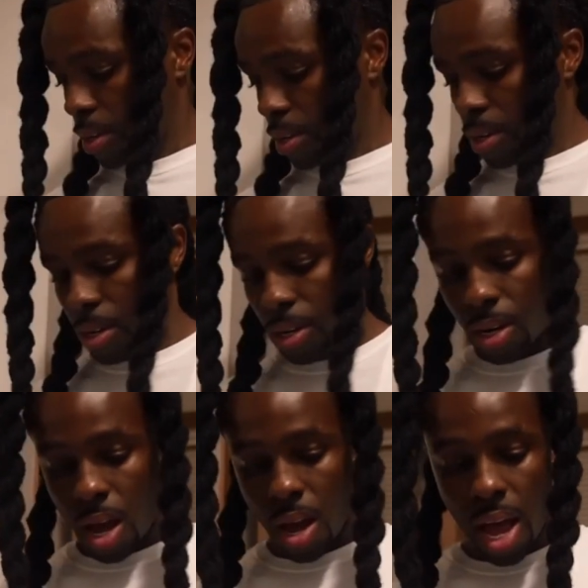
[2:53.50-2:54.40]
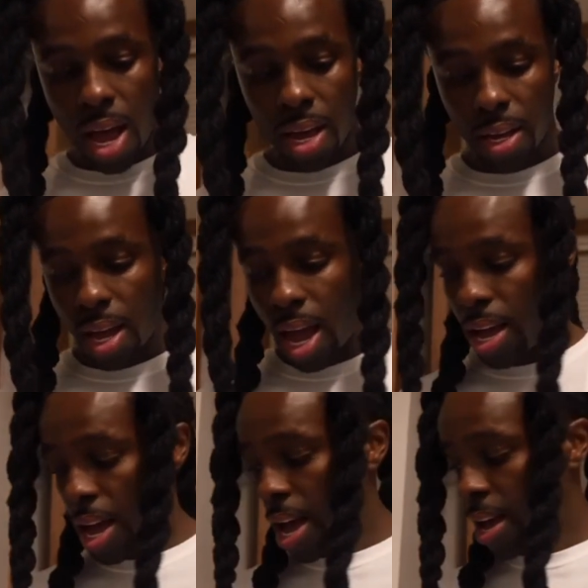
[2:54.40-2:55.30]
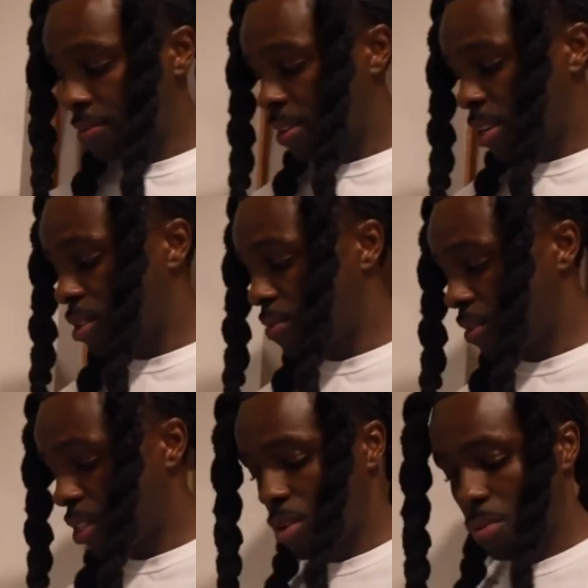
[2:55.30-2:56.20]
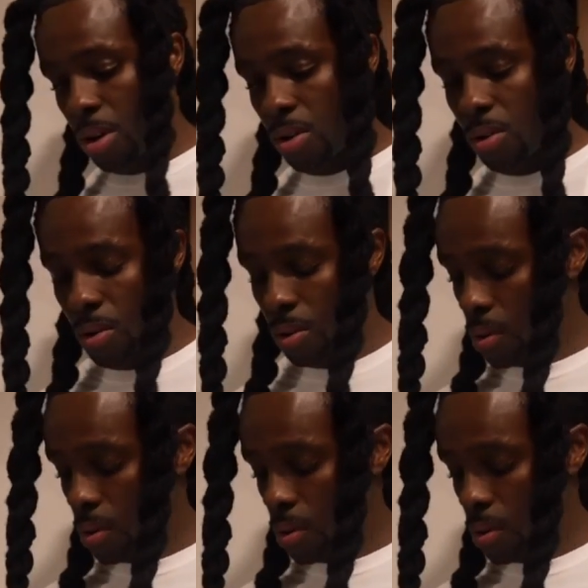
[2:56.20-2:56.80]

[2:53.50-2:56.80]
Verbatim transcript: and that I basically had 24 hours to